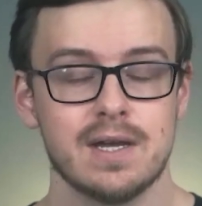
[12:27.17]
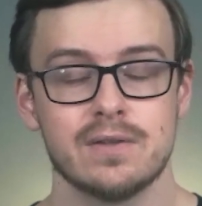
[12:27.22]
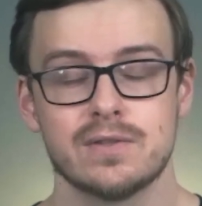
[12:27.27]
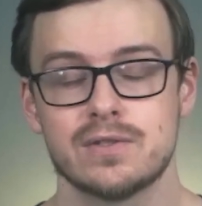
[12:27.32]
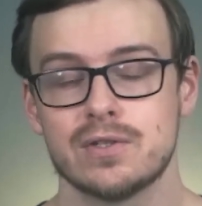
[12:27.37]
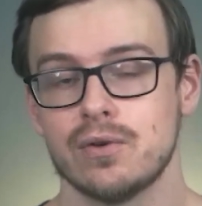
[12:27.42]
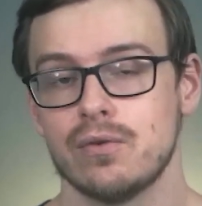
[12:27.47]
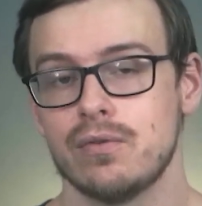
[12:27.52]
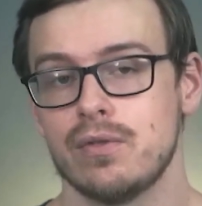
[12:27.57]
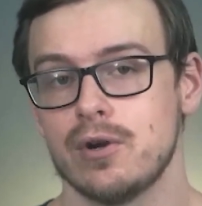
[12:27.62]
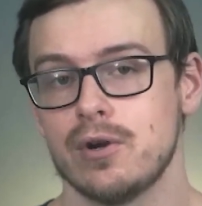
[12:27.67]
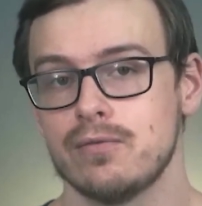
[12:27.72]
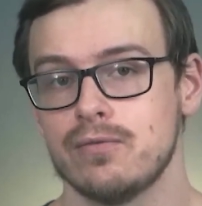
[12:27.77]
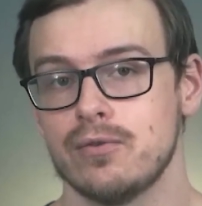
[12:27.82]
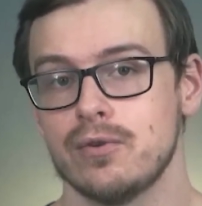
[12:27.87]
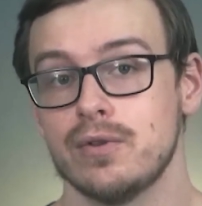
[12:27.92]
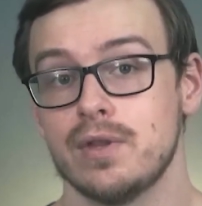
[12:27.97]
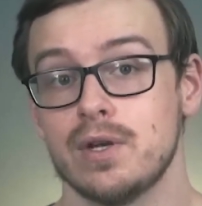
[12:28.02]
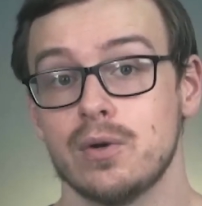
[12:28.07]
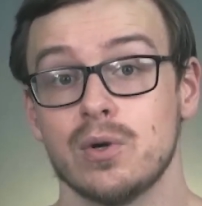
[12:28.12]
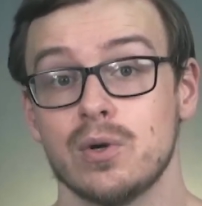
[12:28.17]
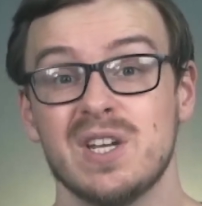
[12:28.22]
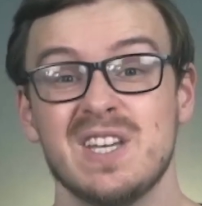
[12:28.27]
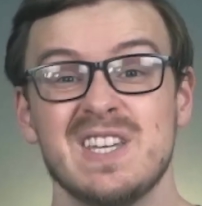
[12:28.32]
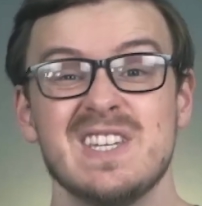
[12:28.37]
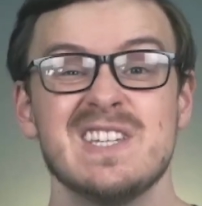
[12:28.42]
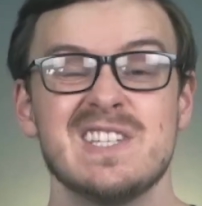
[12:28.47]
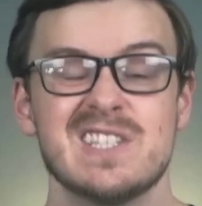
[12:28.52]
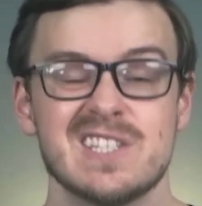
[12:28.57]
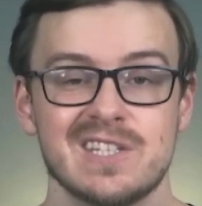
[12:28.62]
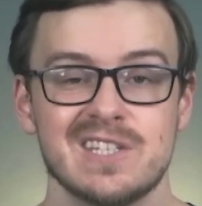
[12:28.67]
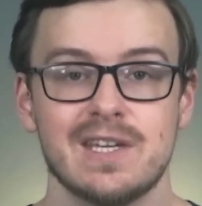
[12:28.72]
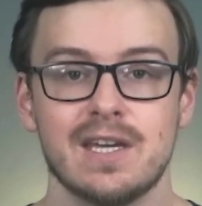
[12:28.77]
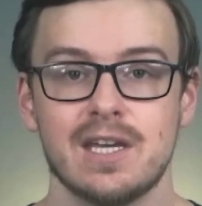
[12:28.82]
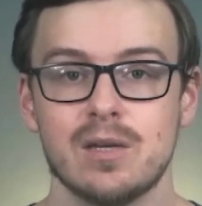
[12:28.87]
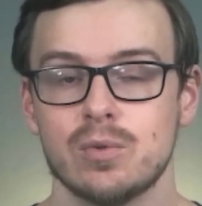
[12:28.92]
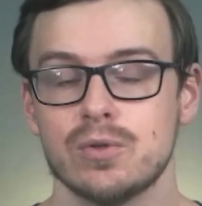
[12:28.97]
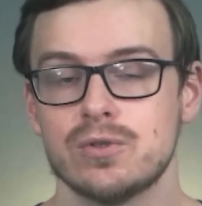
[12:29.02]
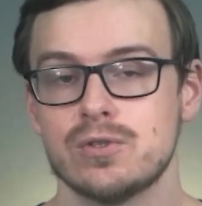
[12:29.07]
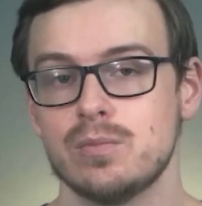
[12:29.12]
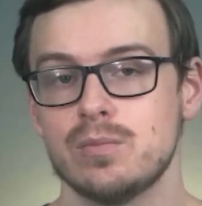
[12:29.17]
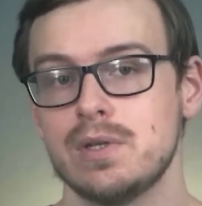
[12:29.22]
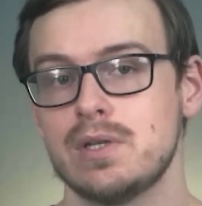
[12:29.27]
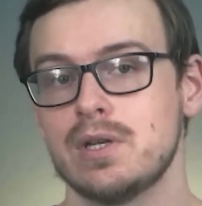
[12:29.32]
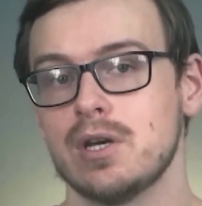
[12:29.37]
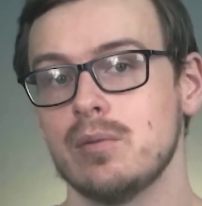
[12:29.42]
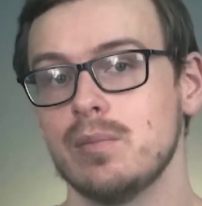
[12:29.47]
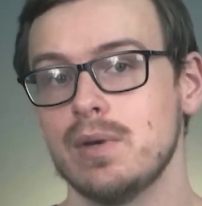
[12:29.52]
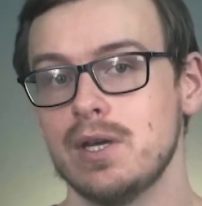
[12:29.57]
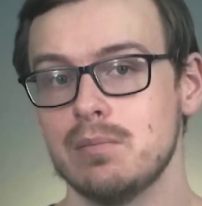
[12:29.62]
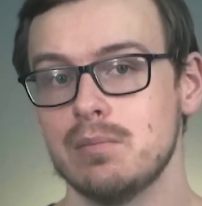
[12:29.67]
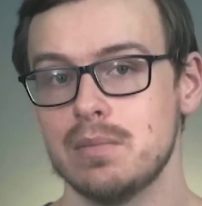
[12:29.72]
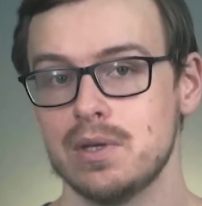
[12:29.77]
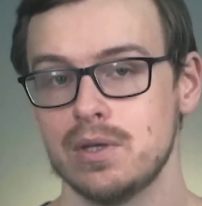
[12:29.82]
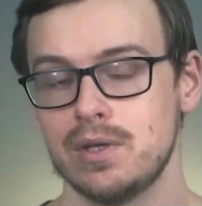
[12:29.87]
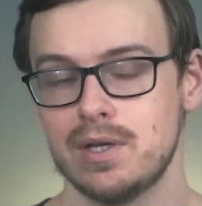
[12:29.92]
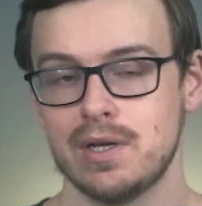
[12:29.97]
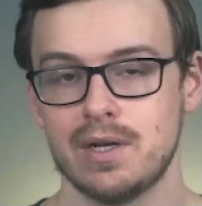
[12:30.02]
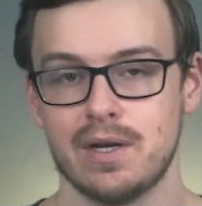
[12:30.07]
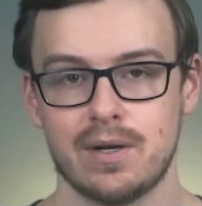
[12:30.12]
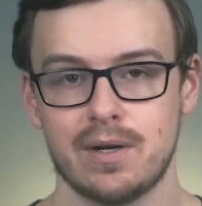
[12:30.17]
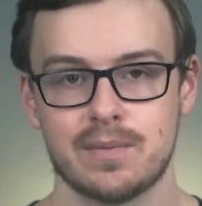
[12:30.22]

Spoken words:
and so therefore they were easily able to become a millionaire.